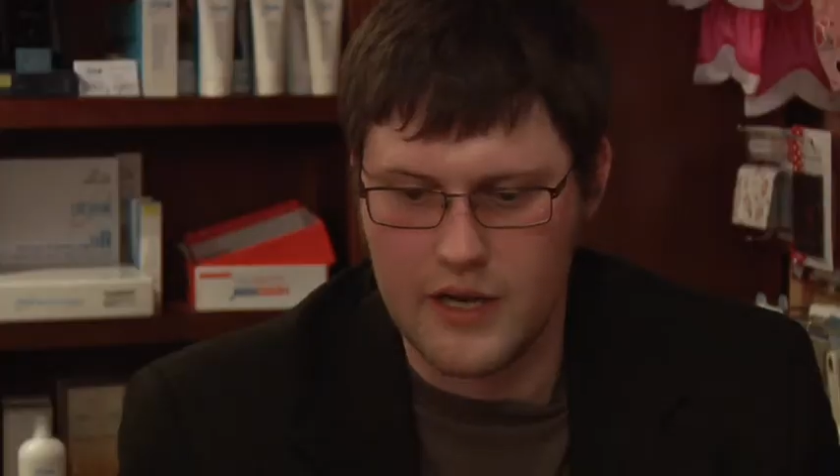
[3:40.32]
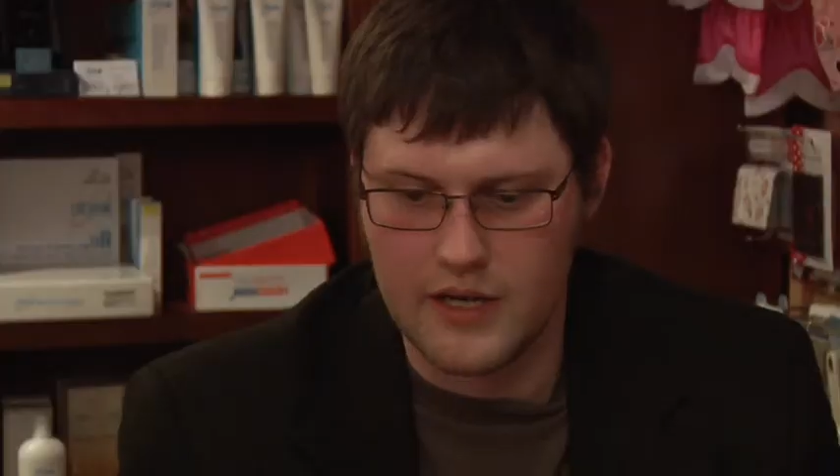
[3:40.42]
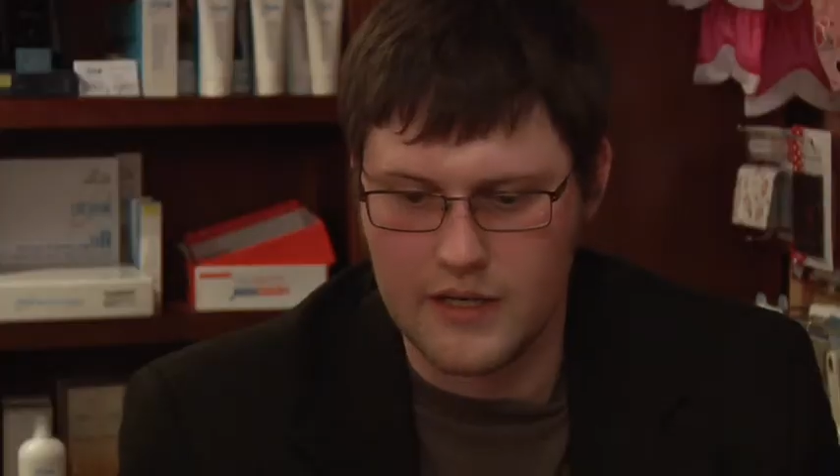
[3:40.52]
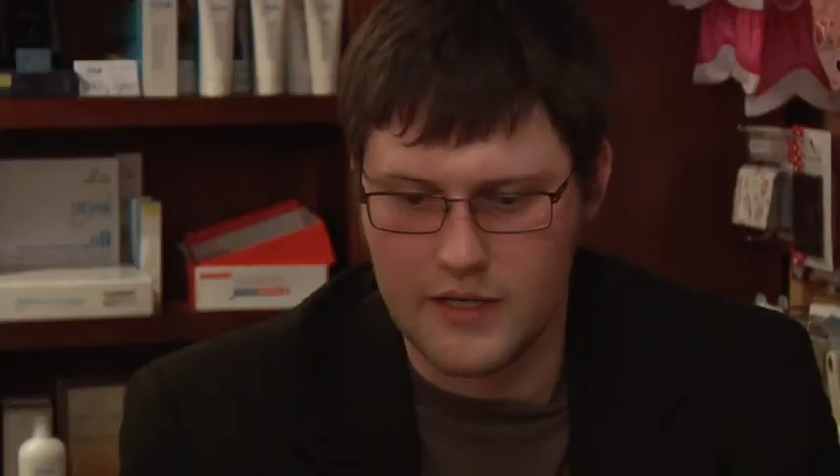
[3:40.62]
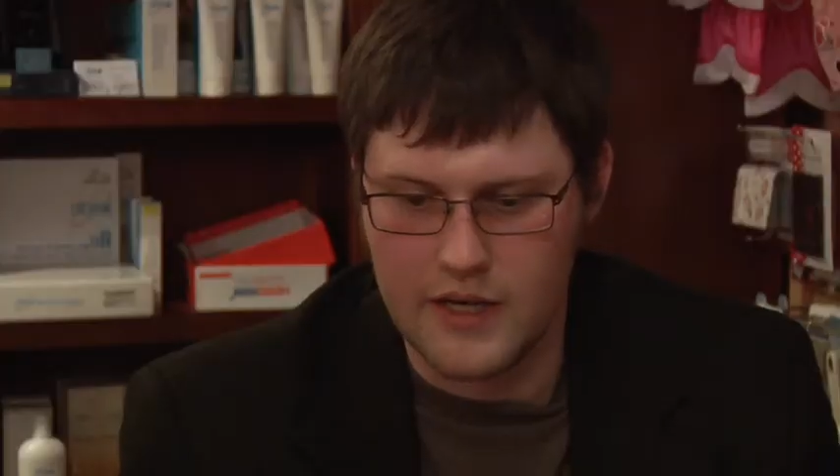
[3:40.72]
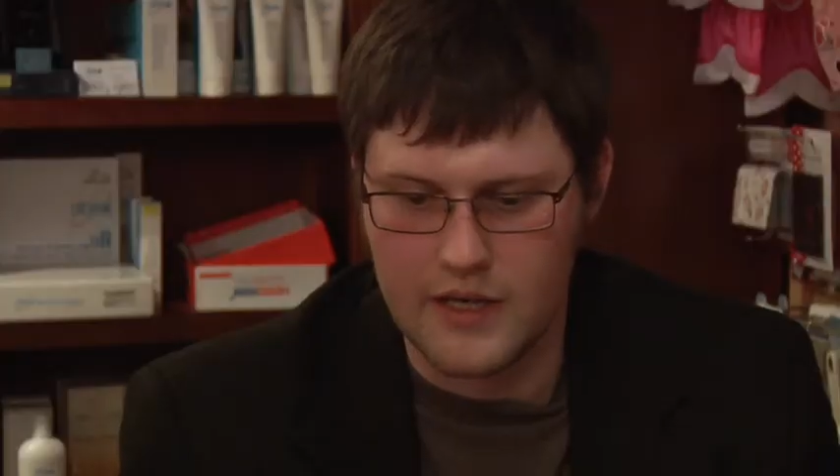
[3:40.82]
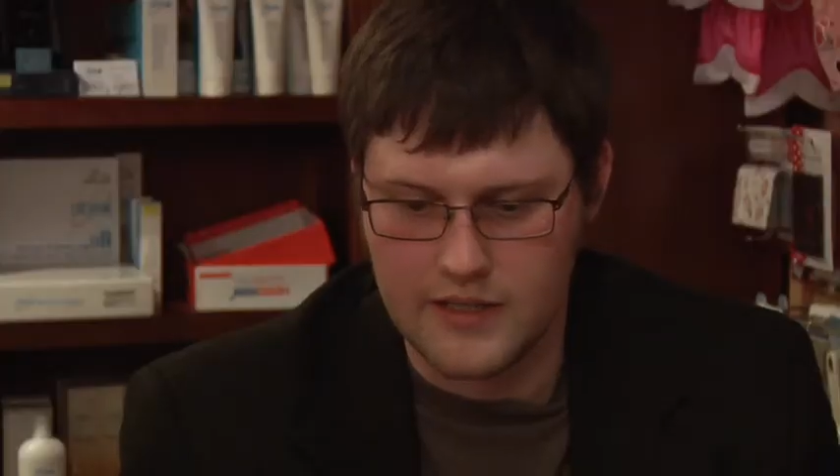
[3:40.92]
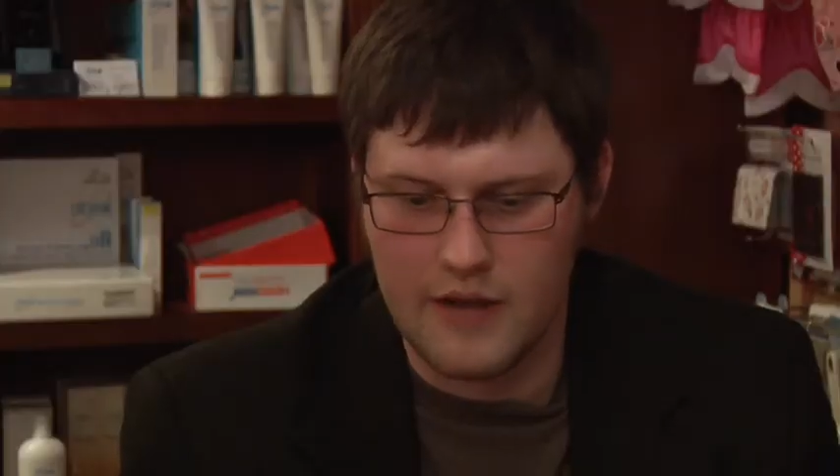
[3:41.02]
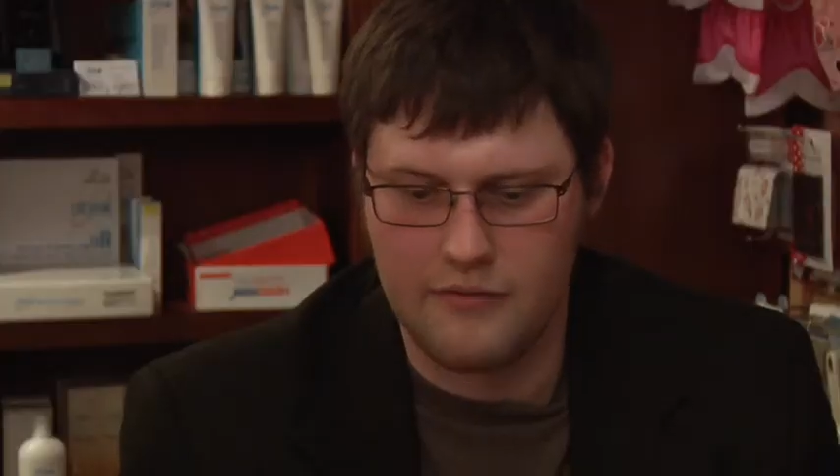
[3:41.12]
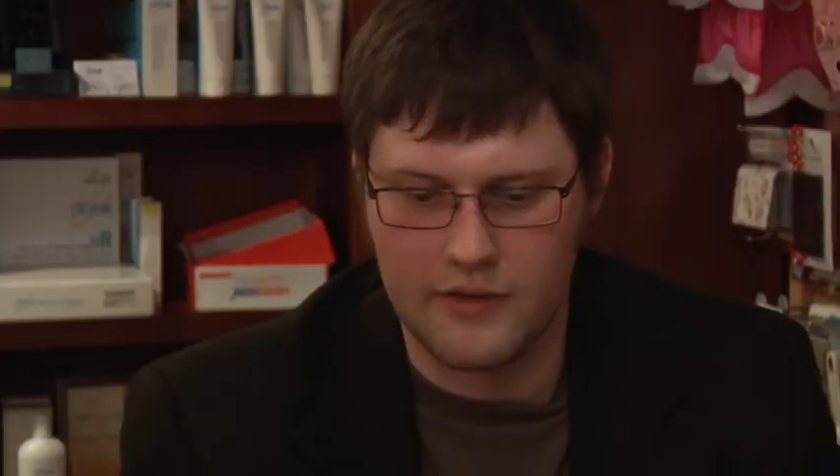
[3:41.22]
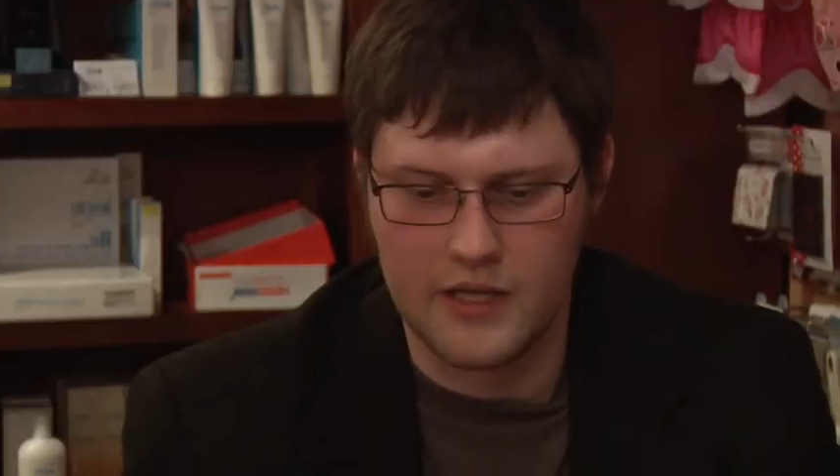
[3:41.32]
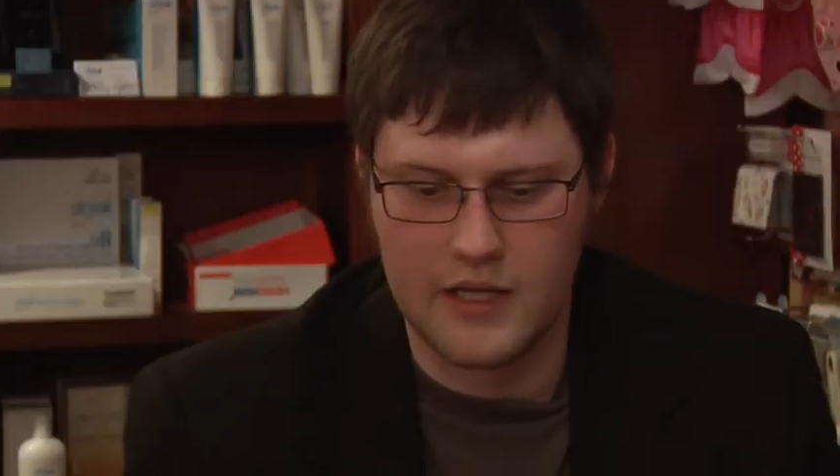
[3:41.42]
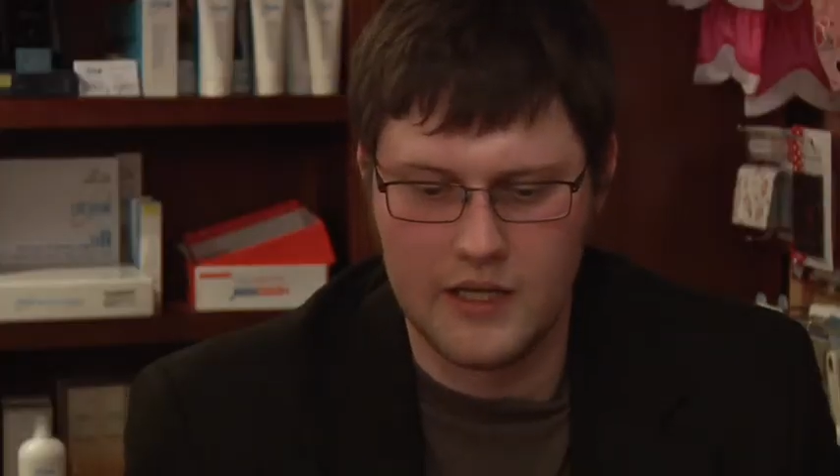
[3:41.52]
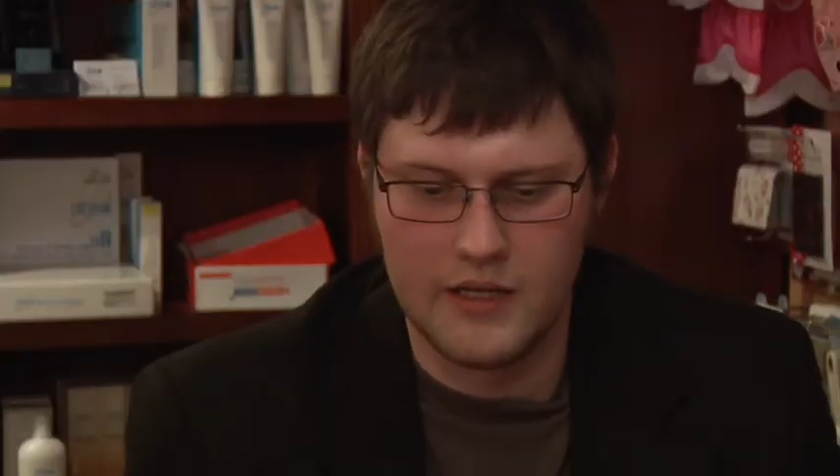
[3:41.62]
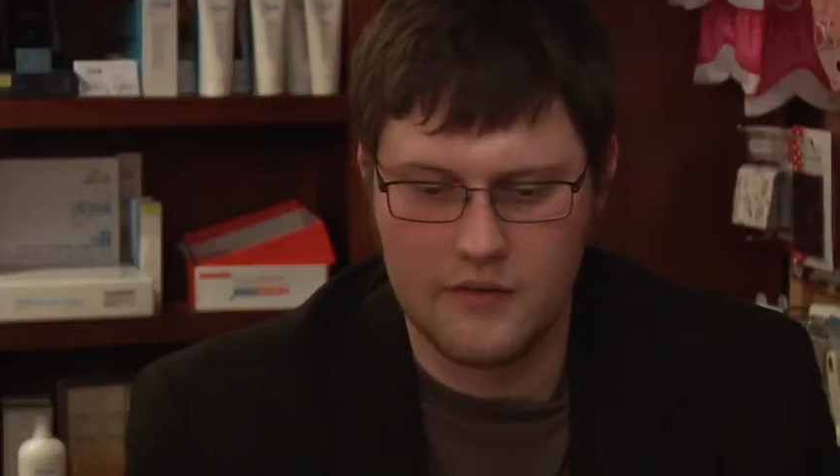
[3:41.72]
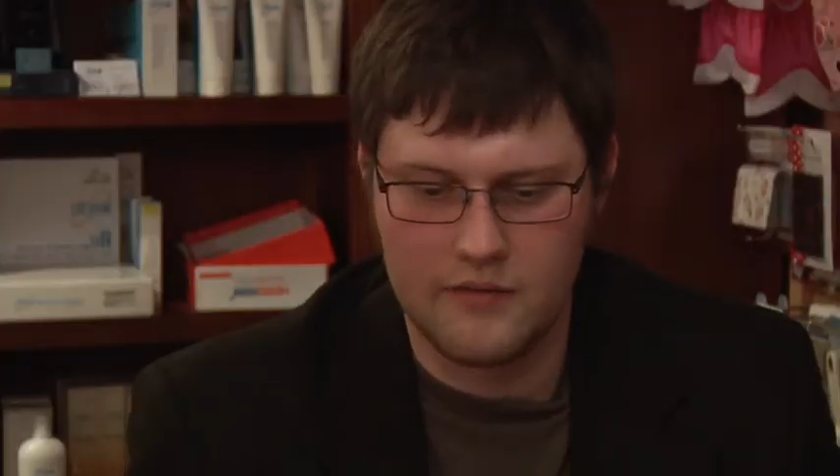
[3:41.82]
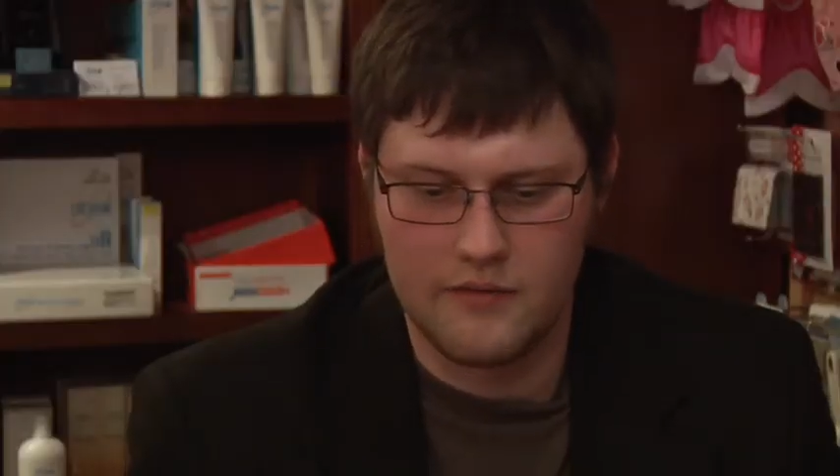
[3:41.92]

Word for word: It it definitely,